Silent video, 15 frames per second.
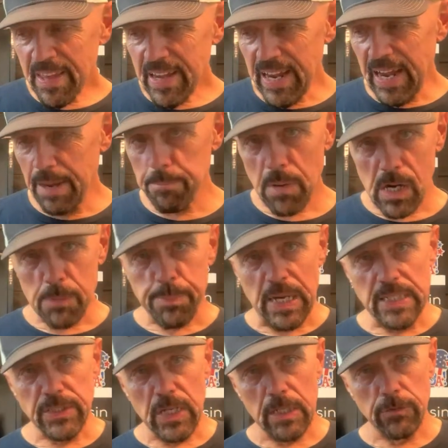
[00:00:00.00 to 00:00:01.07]
And Mark
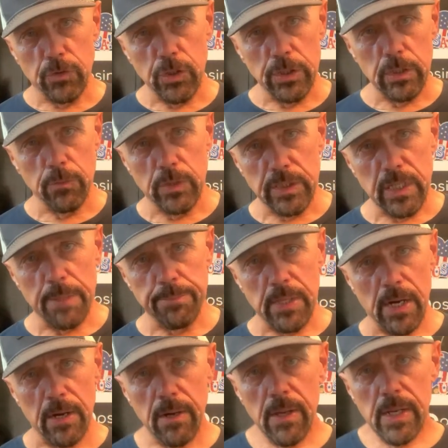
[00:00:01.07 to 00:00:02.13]
Paisano Jr. was up
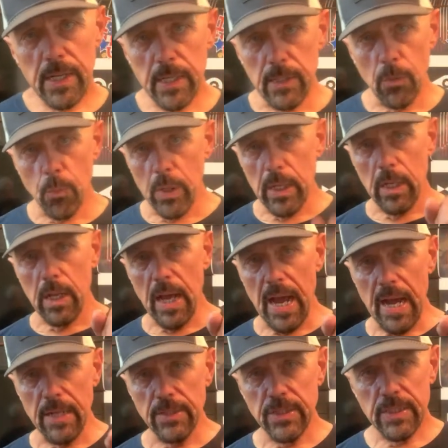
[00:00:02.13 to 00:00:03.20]
there in the
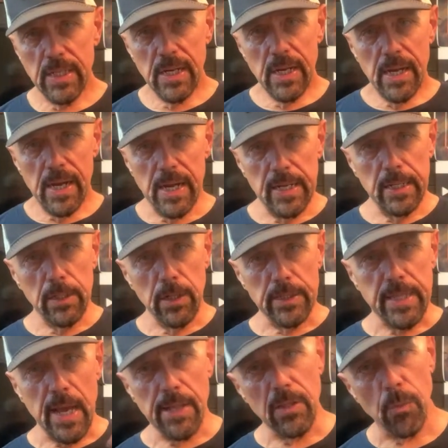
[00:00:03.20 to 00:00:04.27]
wheelhouse, and he
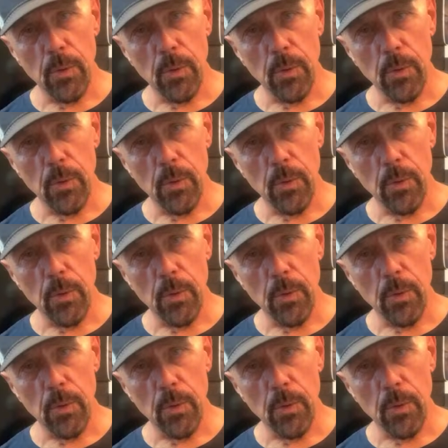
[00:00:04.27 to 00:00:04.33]
looked out the